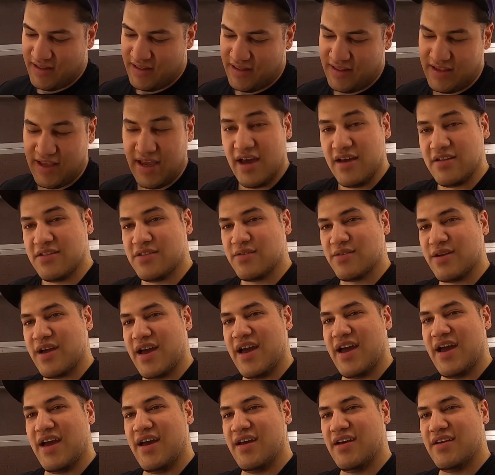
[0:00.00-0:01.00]
they also
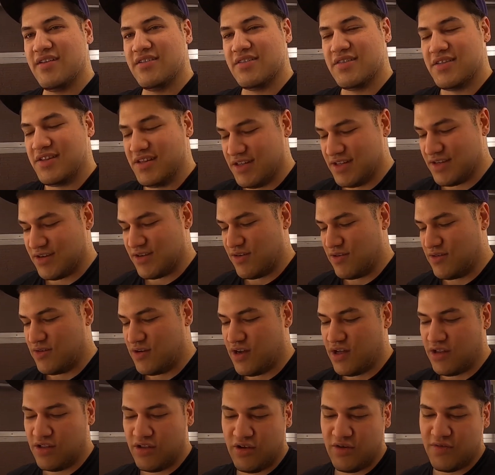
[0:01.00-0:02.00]
got silicone
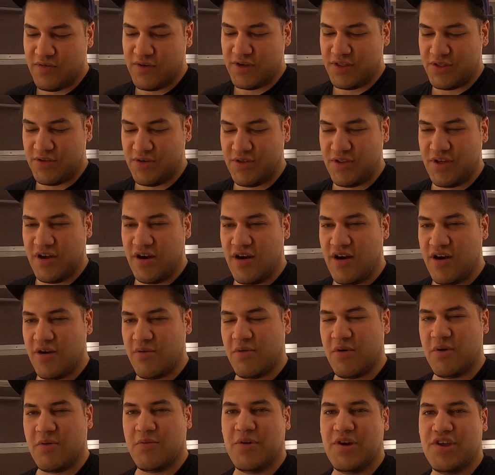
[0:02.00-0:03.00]
all over through the
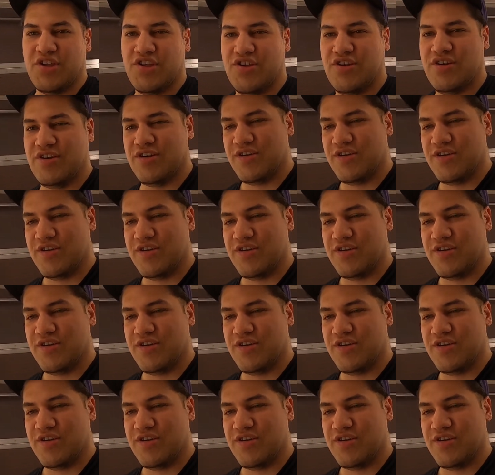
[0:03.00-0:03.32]
hardware, which